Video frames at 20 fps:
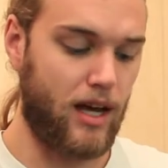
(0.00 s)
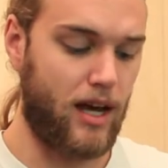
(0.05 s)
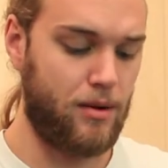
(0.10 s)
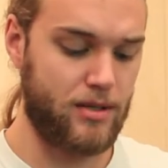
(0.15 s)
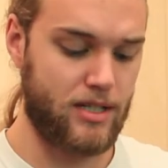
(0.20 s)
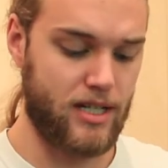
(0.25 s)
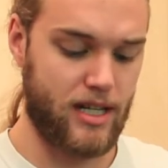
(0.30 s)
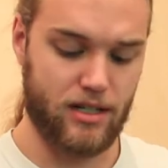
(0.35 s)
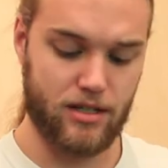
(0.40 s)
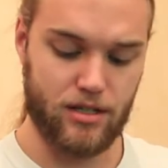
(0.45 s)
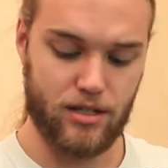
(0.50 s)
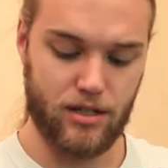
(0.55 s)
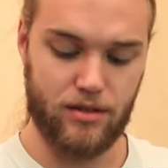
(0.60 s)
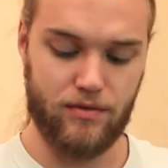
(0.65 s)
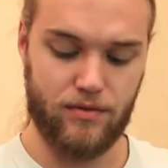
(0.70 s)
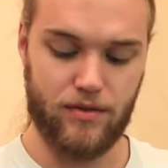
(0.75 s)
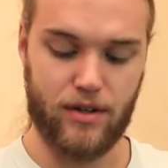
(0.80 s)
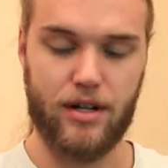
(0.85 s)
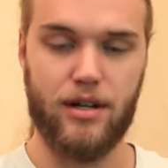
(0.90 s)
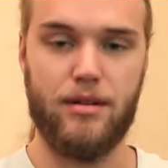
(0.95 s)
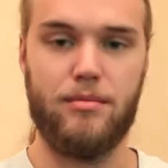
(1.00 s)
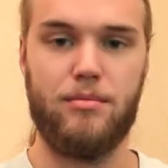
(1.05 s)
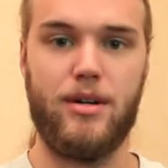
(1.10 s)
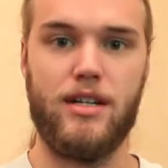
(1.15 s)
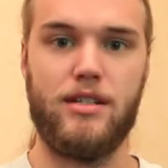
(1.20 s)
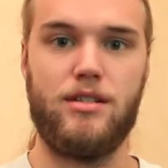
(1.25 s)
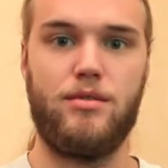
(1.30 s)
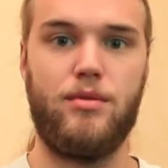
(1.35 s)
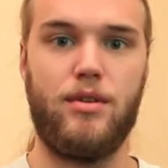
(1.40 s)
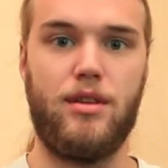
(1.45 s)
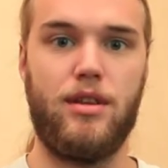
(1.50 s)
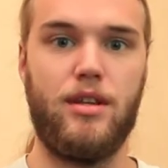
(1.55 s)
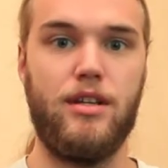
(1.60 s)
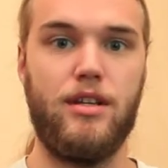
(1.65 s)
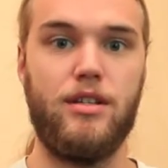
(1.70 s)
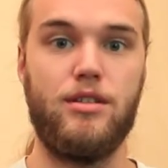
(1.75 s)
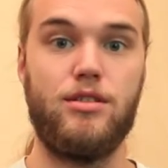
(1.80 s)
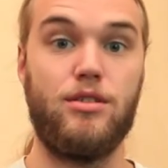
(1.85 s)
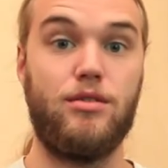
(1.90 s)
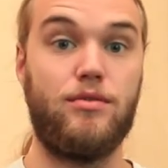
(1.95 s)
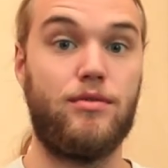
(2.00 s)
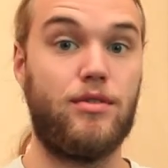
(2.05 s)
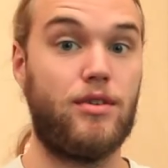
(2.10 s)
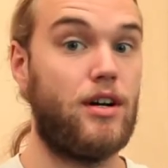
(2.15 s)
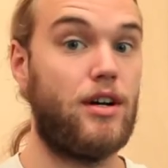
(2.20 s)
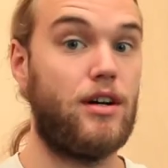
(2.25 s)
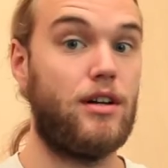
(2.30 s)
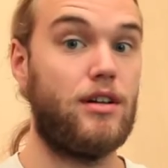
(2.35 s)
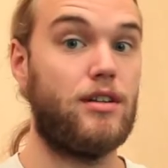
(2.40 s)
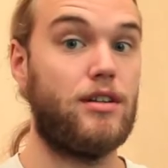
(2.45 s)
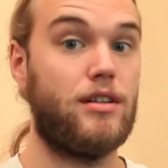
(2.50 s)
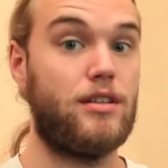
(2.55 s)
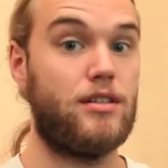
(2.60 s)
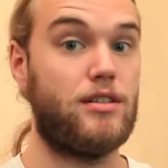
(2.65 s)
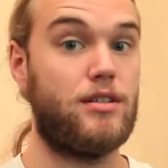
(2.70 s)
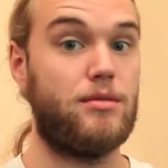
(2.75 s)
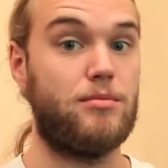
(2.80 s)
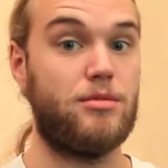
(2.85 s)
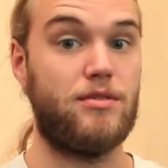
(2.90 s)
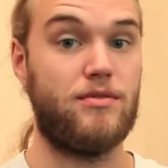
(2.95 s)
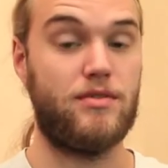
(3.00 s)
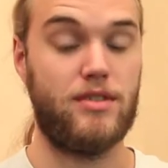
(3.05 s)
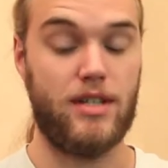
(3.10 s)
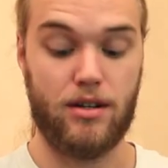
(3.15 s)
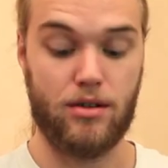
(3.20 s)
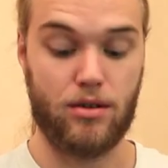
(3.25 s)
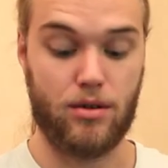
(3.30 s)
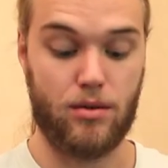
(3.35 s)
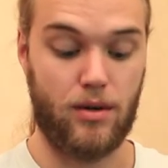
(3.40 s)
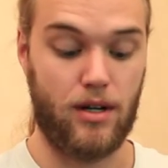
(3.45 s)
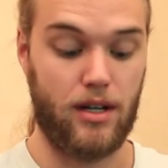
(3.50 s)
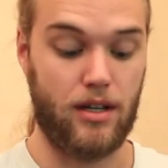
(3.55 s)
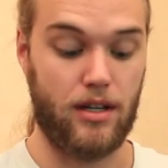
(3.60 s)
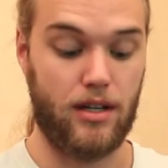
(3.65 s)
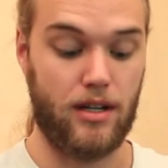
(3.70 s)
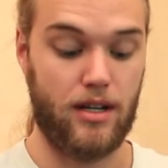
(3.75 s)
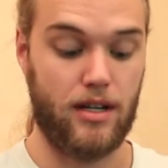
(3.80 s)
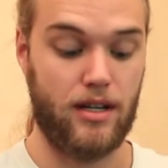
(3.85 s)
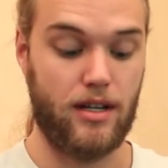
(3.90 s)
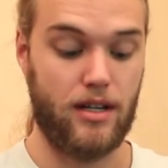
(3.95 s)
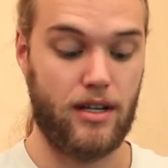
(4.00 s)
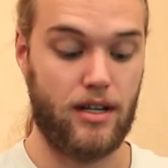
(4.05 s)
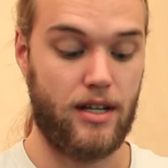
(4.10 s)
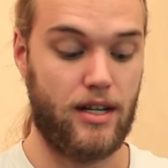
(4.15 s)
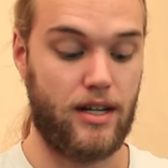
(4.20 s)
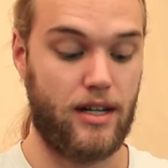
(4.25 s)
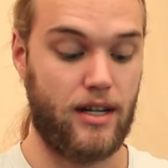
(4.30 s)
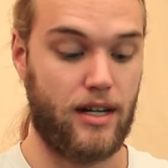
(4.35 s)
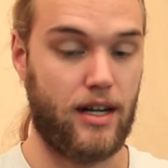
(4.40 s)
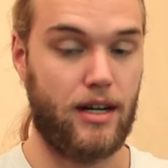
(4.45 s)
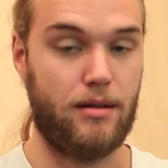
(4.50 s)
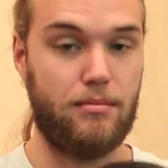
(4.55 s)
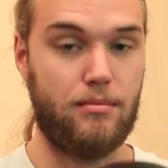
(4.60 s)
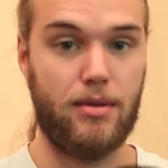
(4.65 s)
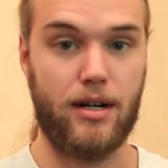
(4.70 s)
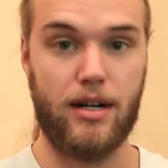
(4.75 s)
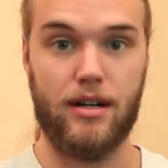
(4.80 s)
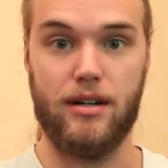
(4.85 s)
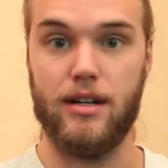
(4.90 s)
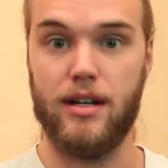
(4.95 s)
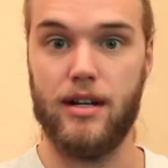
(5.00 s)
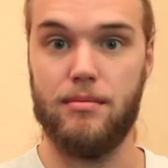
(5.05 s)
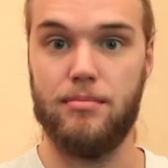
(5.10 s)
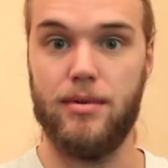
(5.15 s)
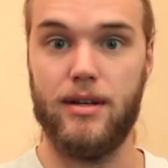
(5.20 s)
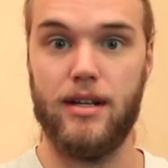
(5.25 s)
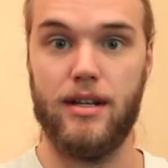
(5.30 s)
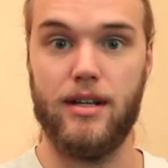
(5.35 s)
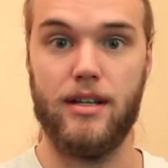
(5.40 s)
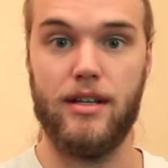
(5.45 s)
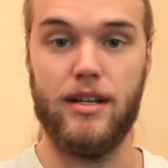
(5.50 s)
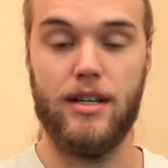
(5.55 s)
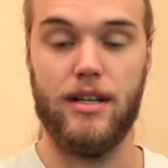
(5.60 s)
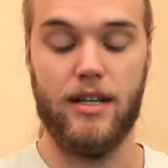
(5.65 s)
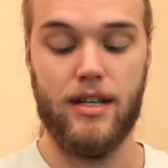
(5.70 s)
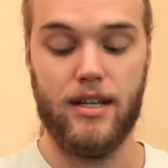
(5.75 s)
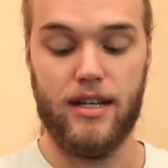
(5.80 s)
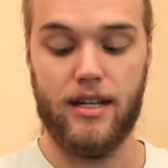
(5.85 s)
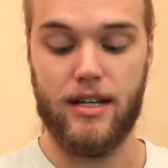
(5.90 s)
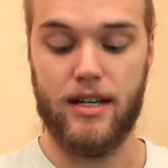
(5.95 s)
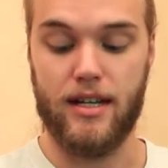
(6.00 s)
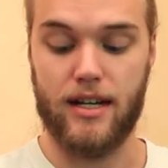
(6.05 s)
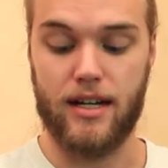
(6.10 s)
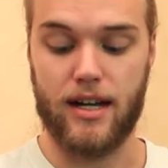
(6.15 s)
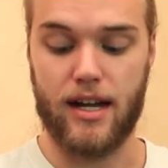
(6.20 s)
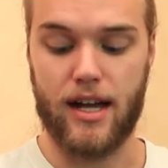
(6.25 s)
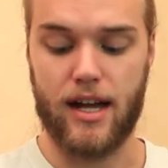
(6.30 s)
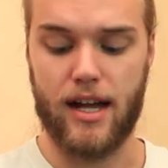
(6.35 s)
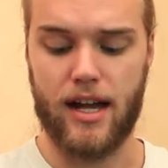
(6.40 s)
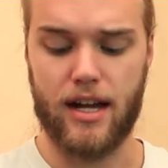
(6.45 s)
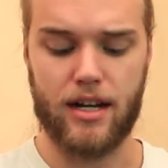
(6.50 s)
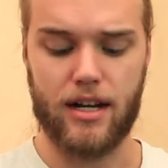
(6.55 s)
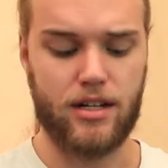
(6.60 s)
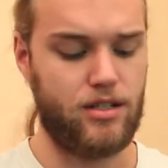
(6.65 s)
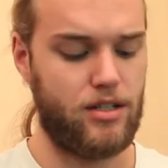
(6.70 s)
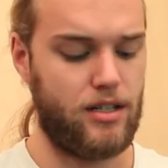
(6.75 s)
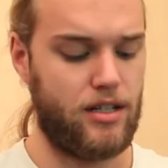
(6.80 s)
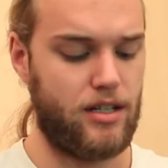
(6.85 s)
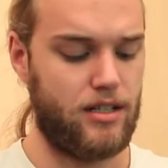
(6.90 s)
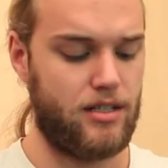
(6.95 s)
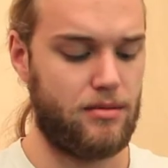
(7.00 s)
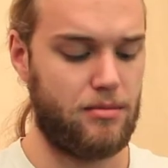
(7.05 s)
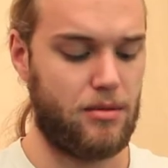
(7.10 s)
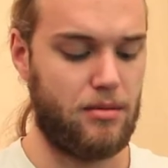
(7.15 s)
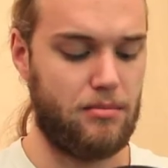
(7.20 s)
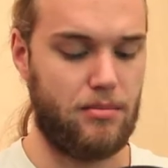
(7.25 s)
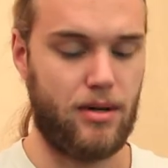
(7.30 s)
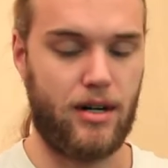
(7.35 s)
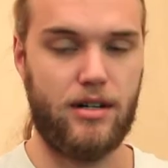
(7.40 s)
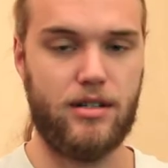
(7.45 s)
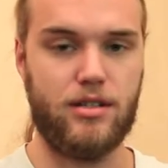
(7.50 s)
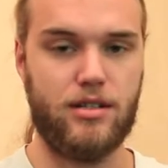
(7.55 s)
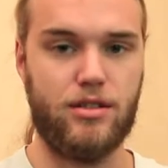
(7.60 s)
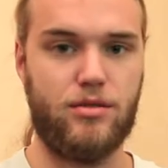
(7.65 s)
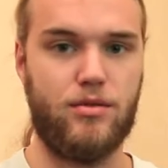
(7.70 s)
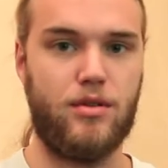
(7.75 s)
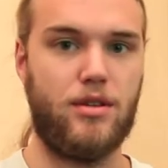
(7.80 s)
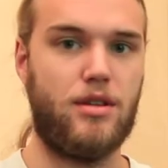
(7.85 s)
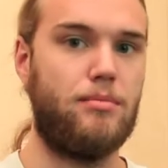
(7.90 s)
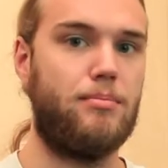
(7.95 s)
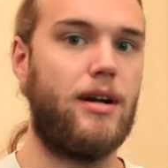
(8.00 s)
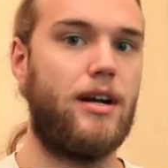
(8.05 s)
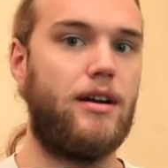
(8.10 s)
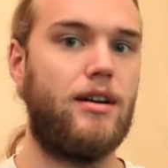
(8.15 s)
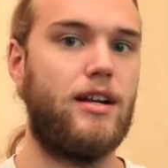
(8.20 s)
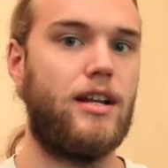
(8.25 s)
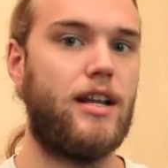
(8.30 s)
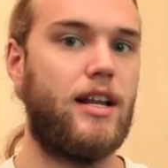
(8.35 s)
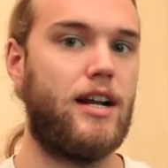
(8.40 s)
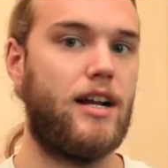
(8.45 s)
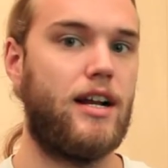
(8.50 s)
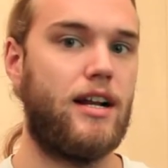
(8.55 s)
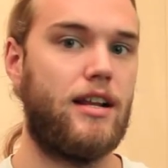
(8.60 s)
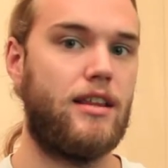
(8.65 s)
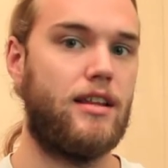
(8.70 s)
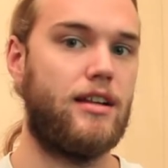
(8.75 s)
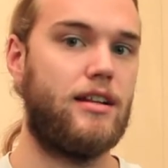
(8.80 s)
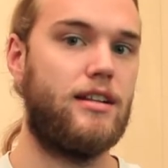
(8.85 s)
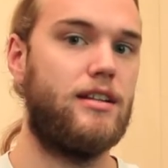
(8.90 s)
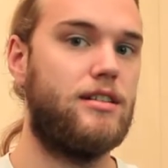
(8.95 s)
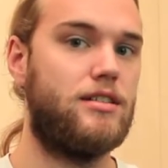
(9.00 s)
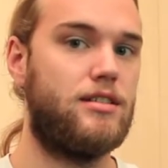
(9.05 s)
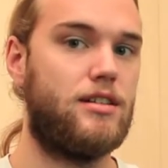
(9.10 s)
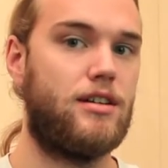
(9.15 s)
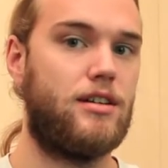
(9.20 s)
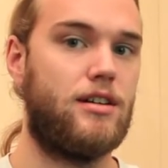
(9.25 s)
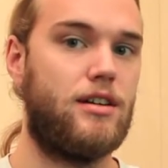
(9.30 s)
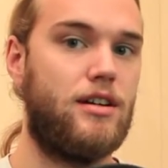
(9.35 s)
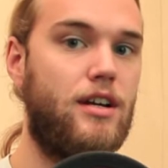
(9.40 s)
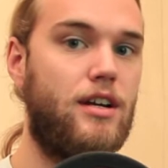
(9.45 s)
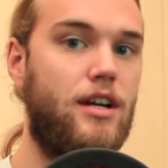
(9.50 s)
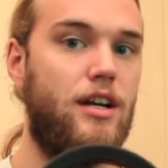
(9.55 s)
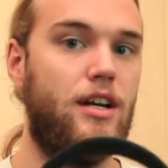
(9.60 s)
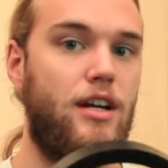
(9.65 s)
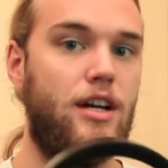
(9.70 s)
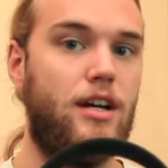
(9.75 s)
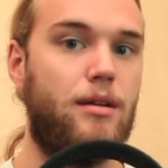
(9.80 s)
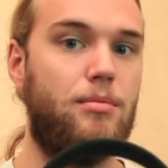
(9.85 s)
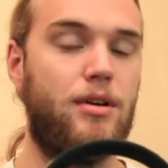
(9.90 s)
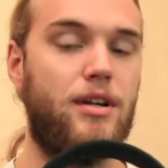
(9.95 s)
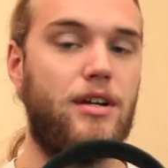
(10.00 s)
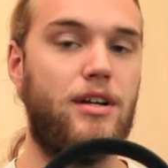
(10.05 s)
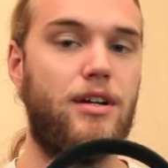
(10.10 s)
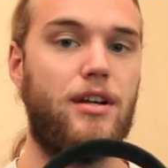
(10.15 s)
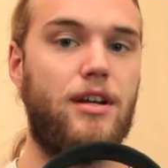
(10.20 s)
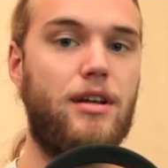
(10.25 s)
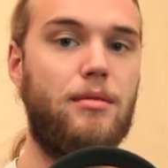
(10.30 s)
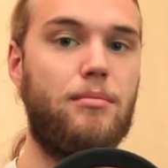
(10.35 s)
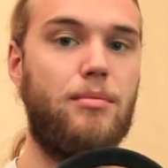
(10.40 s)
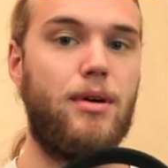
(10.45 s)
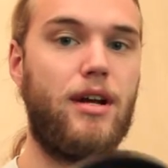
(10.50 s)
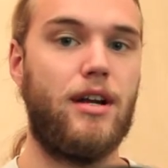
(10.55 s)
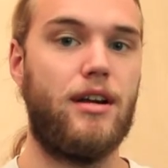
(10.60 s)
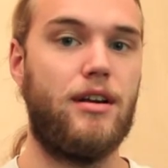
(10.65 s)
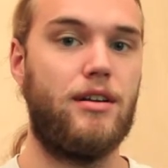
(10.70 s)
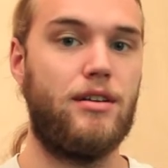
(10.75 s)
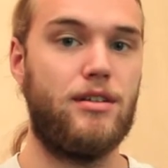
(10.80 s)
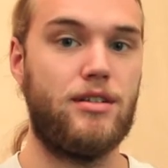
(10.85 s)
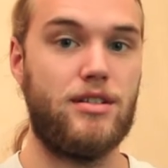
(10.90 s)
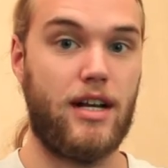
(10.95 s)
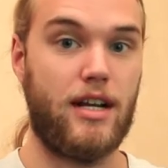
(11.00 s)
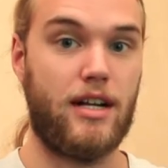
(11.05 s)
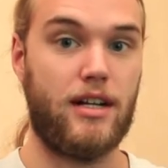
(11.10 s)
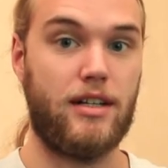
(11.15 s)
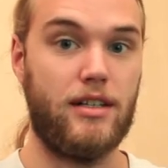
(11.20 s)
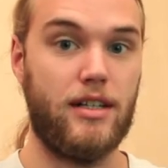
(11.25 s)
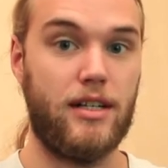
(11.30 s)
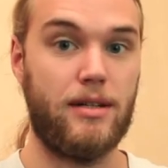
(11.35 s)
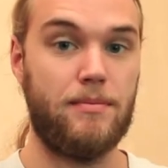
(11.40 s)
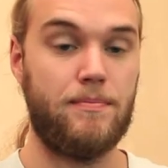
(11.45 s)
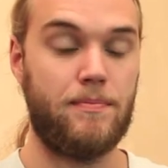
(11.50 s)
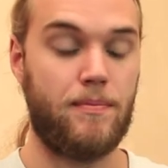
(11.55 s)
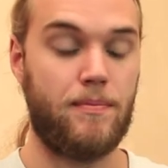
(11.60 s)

was actually very impressed with these overall in terms of sound quality. I got them paired up and I actually did some comparisons with the Parrot, and I think these are a pretty good competitor sonically.